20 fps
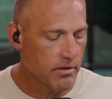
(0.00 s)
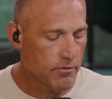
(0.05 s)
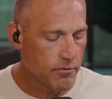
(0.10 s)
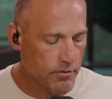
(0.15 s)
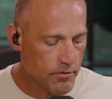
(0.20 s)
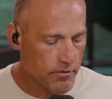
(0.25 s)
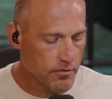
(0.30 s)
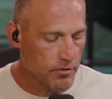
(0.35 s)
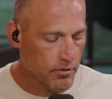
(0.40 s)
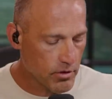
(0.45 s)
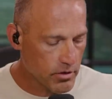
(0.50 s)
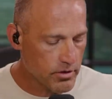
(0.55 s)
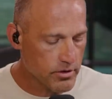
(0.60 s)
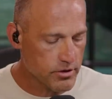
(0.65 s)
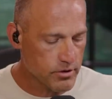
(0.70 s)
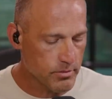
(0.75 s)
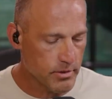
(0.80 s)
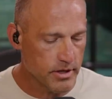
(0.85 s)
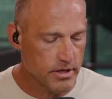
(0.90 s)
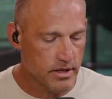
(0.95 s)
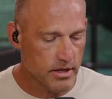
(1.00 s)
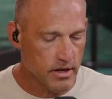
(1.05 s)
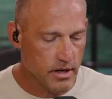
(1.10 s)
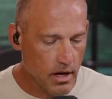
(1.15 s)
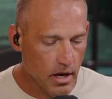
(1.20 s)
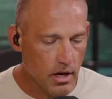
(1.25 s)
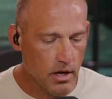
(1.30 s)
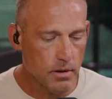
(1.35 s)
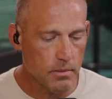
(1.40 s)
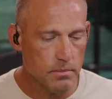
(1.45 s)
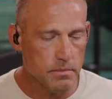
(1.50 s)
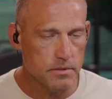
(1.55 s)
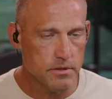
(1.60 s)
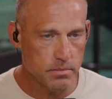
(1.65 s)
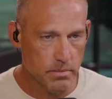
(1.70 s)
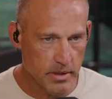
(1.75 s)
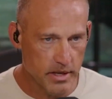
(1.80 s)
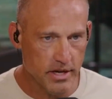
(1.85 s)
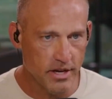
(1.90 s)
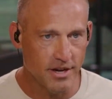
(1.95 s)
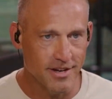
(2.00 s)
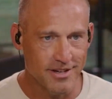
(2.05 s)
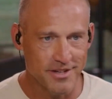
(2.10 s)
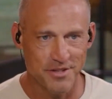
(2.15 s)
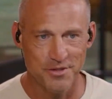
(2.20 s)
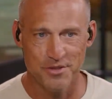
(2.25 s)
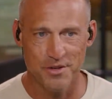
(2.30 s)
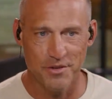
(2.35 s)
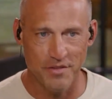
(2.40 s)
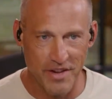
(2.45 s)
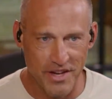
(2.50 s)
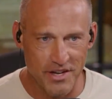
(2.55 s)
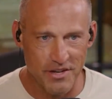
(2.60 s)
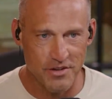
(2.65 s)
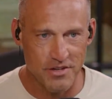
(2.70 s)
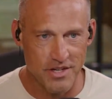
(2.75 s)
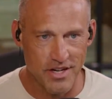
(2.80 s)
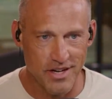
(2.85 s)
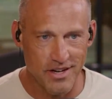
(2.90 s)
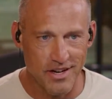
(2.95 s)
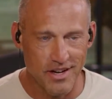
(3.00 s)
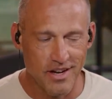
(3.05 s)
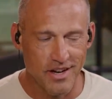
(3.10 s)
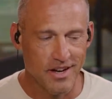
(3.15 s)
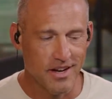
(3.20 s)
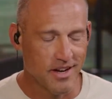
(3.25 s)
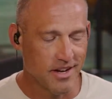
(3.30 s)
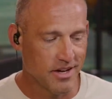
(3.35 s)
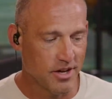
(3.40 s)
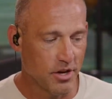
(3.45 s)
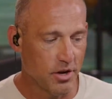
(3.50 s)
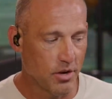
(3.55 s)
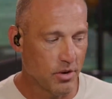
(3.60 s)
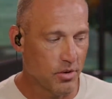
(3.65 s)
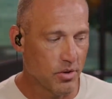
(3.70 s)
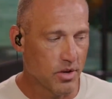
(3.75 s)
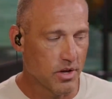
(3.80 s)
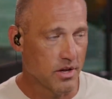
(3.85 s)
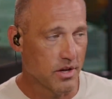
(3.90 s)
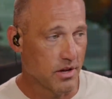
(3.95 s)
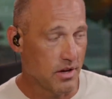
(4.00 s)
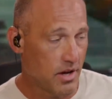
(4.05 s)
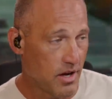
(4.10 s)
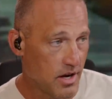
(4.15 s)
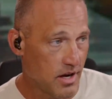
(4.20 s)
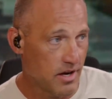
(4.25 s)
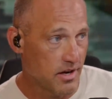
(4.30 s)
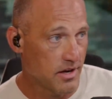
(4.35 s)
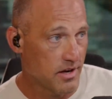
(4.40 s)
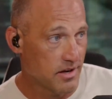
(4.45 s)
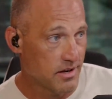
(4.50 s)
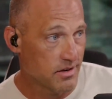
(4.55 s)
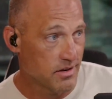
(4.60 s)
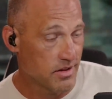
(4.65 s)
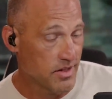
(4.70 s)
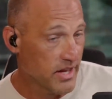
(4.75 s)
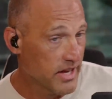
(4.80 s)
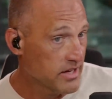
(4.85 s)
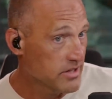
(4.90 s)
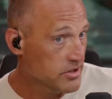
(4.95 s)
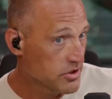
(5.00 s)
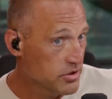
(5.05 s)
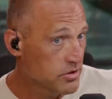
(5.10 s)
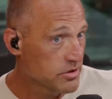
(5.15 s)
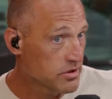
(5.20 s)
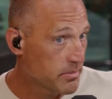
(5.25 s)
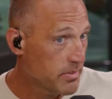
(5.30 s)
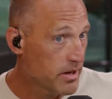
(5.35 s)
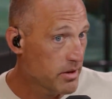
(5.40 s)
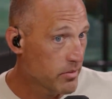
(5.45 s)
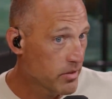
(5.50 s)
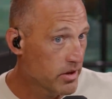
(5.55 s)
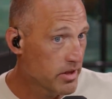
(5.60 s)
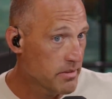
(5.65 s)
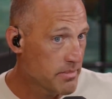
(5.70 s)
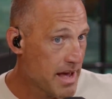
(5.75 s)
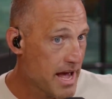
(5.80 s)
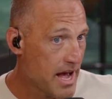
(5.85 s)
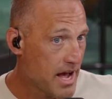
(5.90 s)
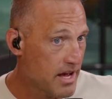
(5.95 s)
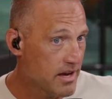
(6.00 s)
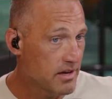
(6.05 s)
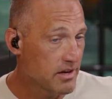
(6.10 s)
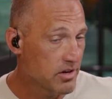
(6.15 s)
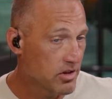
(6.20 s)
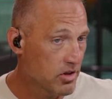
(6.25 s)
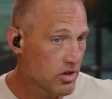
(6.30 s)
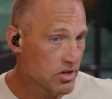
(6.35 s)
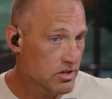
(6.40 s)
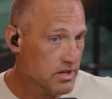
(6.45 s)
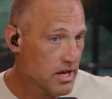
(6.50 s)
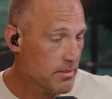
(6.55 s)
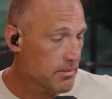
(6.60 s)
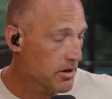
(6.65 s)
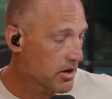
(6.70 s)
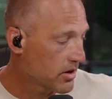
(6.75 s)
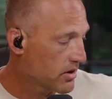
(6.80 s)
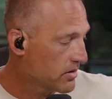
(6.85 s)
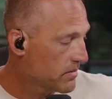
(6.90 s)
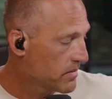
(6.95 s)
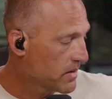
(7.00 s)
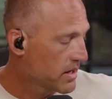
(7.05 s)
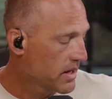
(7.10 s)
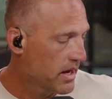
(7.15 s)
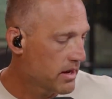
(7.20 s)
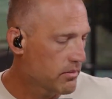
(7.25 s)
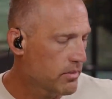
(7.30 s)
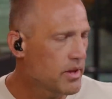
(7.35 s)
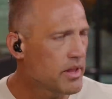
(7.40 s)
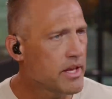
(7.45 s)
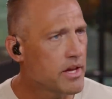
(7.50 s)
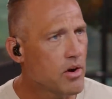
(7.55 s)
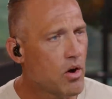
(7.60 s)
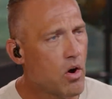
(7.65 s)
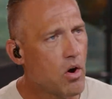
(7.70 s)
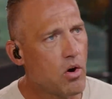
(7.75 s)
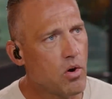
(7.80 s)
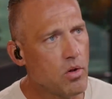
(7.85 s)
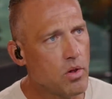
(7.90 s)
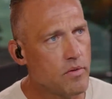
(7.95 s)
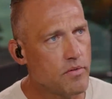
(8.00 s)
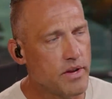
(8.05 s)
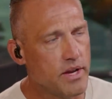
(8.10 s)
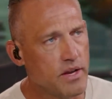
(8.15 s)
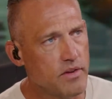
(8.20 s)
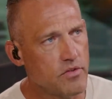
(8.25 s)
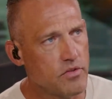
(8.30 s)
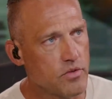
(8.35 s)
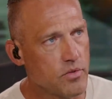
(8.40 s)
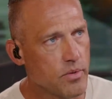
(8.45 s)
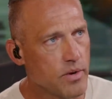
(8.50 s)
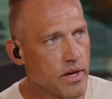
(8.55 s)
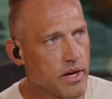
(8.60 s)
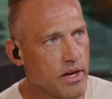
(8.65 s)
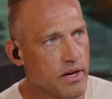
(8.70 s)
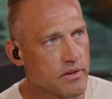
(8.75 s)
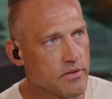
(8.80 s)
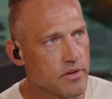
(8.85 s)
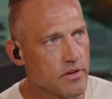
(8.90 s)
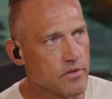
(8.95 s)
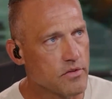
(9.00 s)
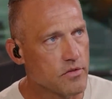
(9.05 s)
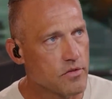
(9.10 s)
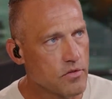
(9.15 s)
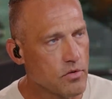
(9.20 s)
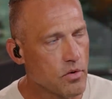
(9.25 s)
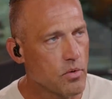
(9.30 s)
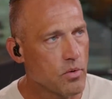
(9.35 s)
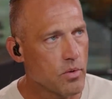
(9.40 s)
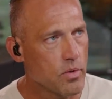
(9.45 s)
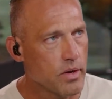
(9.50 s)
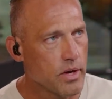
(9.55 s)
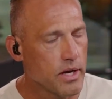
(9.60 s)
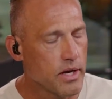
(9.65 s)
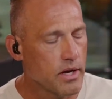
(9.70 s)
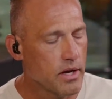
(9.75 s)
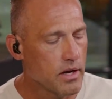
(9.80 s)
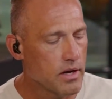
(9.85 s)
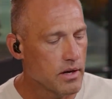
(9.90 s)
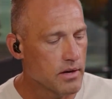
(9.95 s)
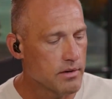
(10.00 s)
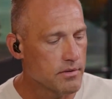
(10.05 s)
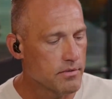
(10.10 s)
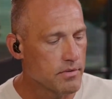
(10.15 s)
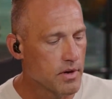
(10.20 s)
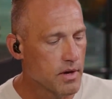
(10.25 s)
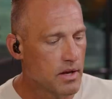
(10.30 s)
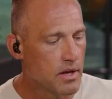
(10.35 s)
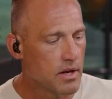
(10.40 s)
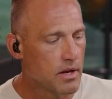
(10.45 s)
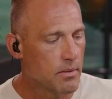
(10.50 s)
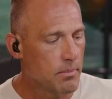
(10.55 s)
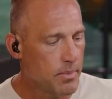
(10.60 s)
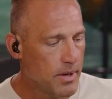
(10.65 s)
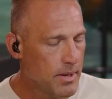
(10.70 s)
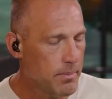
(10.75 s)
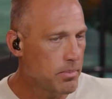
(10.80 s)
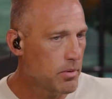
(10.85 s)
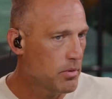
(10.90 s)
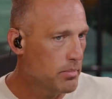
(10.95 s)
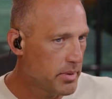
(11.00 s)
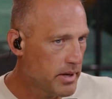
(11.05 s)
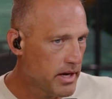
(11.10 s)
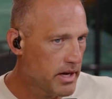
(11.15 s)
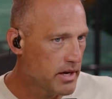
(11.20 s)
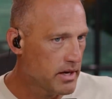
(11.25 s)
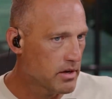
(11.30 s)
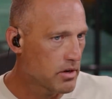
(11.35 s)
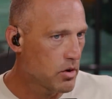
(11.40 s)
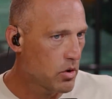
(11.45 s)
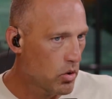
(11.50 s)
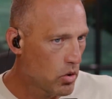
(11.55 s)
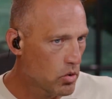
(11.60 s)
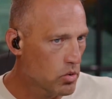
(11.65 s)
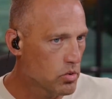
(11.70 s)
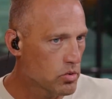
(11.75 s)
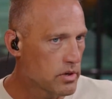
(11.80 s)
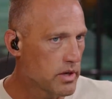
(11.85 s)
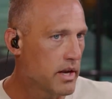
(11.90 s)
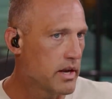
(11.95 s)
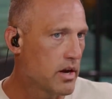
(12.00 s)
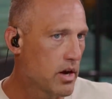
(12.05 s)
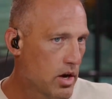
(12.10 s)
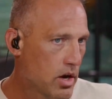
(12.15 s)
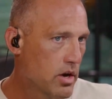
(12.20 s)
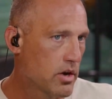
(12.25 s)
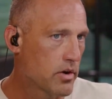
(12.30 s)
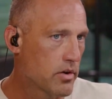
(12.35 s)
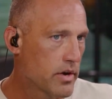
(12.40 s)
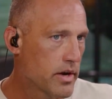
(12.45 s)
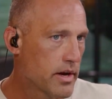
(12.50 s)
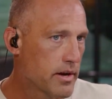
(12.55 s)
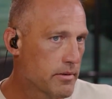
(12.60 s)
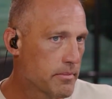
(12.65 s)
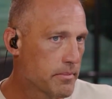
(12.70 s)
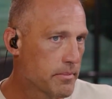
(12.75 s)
flourishment comes because of energy. You know, uh, things used to be really bad a long time ago. And really, all of history is a story of people being cold and hungry